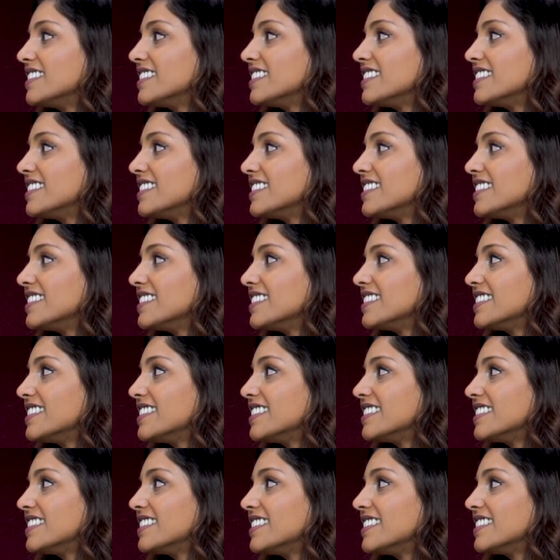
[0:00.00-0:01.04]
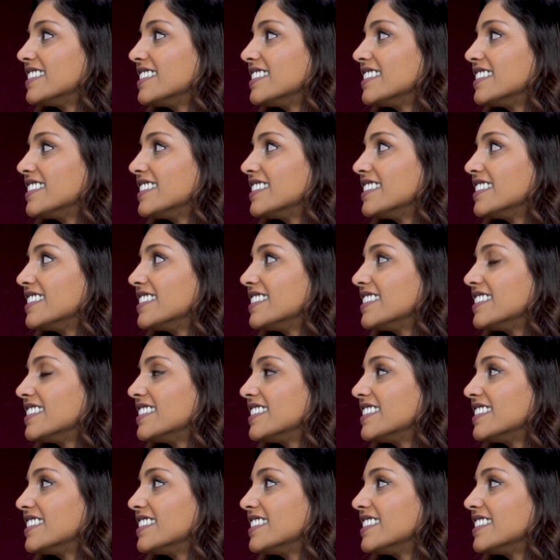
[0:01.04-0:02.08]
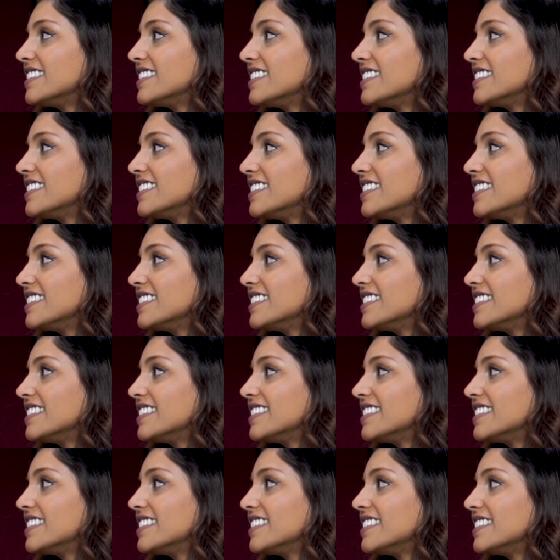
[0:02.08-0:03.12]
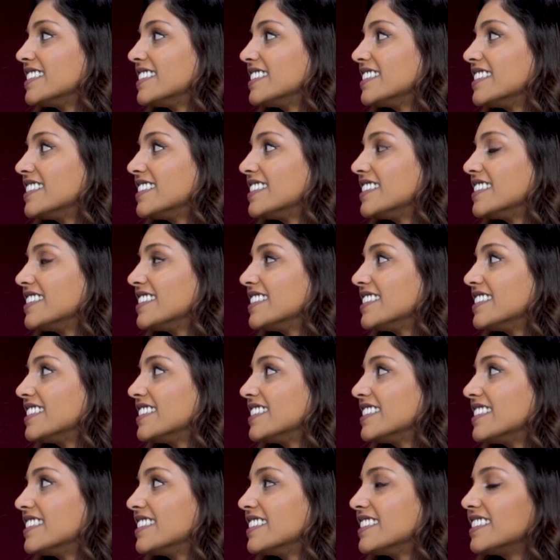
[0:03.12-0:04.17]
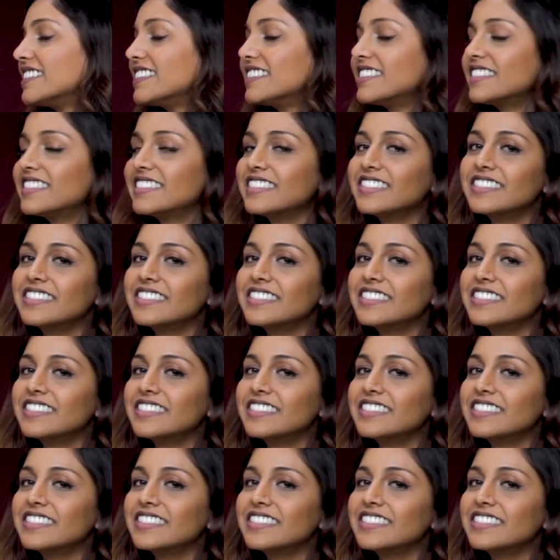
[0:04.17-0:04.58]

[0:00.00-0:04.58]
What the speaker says: This person isn't speaking.